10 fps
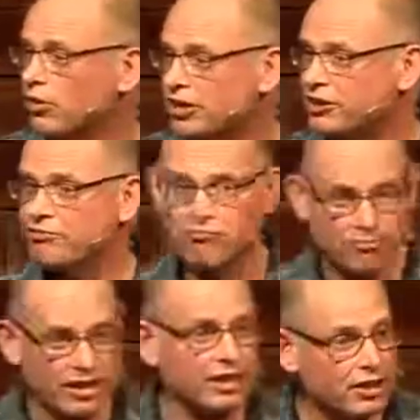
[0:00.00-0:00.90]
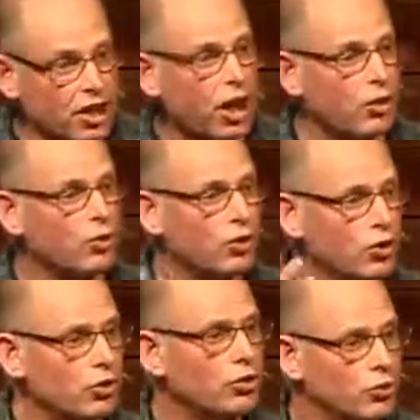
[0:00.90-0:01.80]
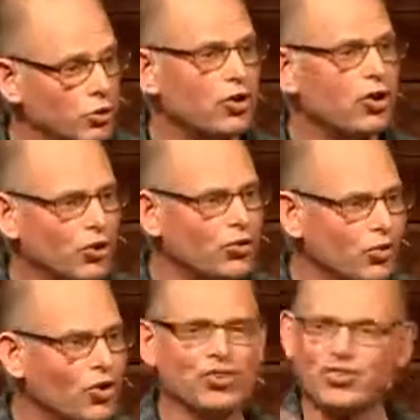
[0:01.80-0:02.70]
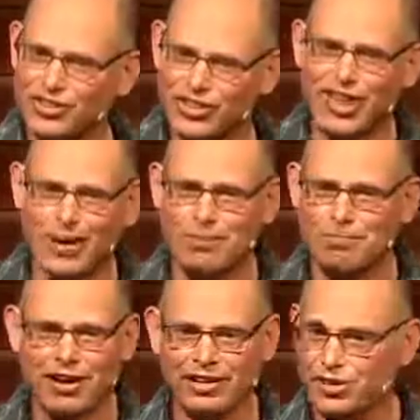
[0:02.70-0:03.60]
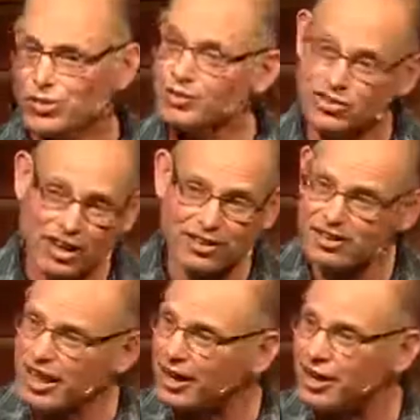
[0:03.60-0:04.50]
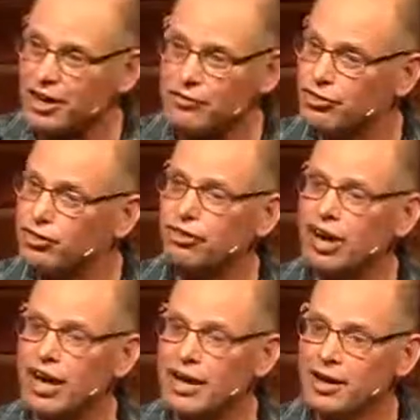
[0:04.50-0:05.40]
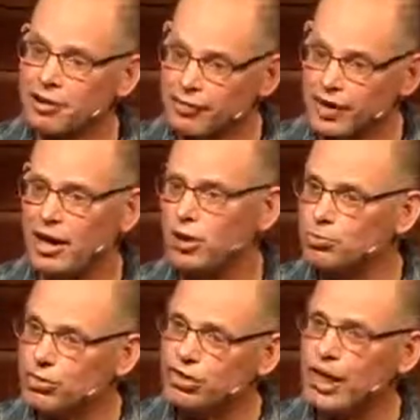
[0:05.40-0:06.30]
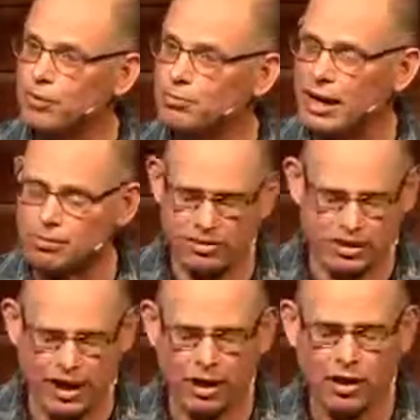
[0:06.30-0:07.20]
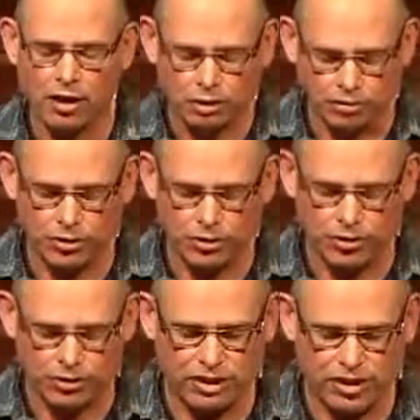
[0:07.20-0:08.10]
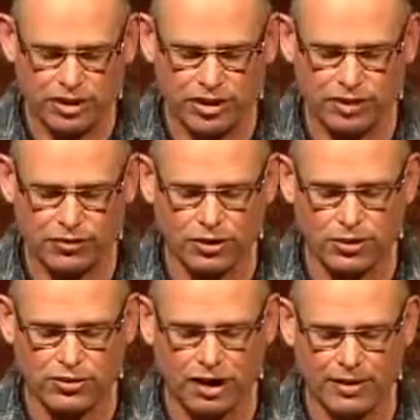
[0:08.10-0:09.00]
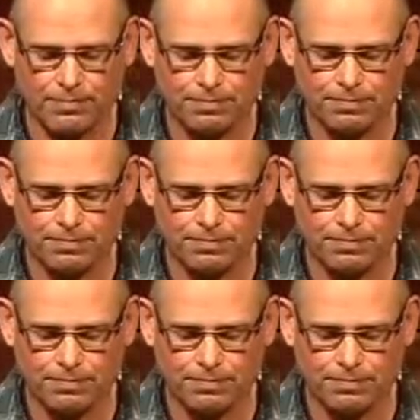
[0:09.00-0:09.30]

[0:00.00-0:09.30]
they didn't really know who God was that they were praying to. It was just that kind of cry for help, that they would be able to get through such a difficult time.